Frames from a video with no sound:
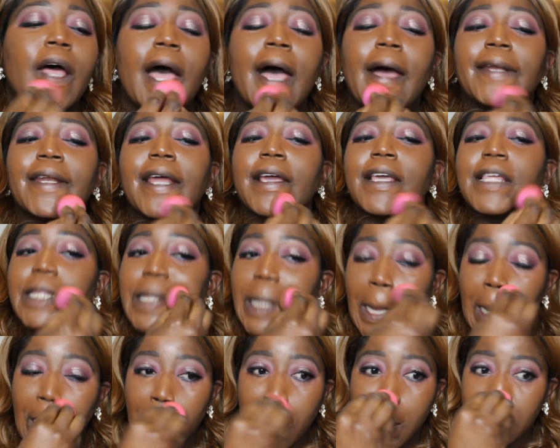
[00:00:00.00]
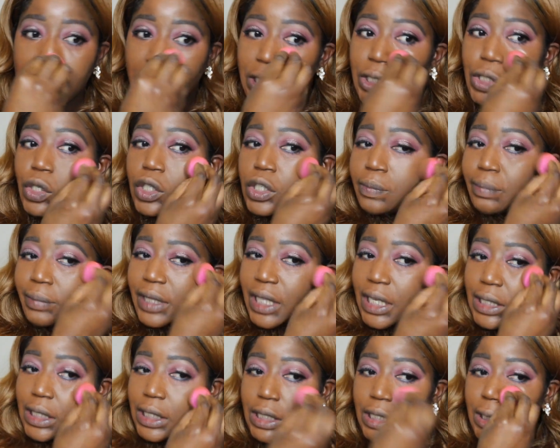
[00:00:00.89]
And I think
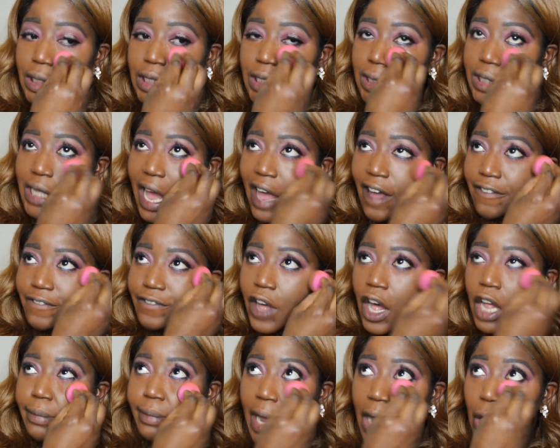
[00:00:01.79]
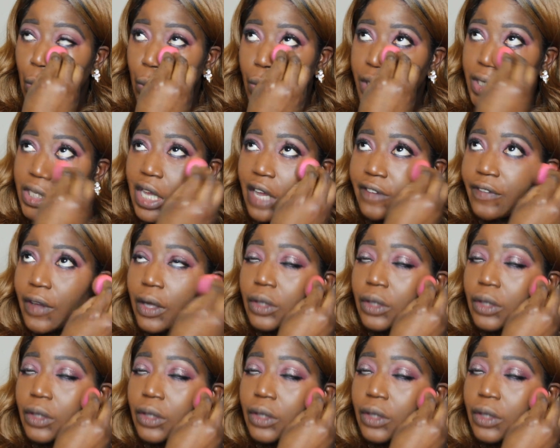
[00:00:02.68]
this is I found my winter